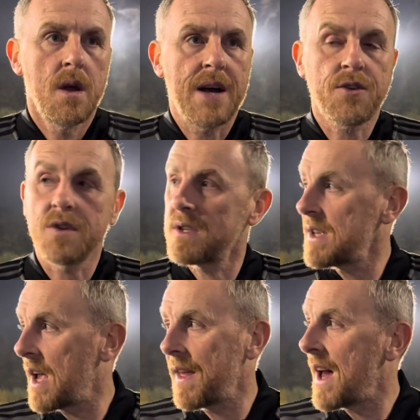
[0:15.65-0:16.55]
I've got to
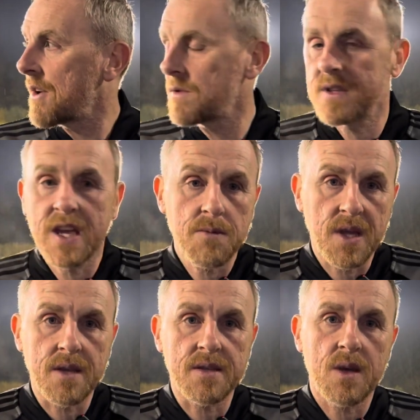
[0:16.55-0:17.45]
say they are a good team, and
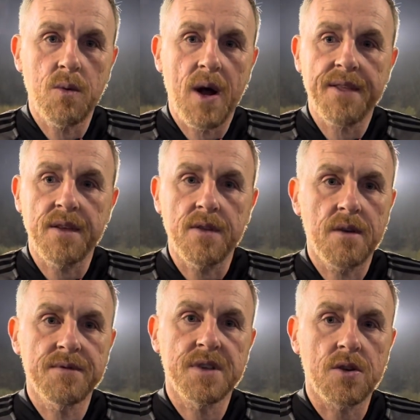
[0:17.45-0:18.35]
you can see why. I think they're
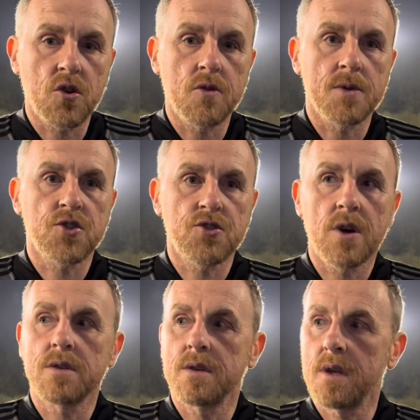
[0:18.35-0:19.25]
obviously going to come on
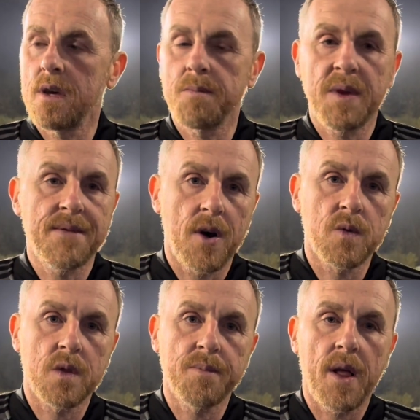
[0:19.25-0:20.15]
strong and be
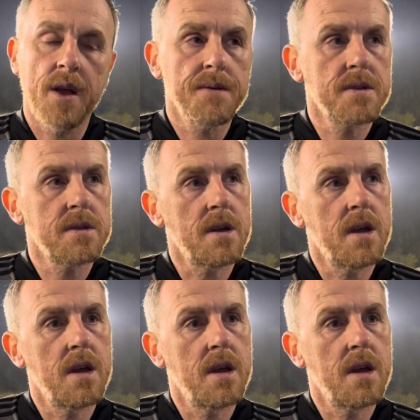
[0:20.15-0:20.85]
involved in the playoffs.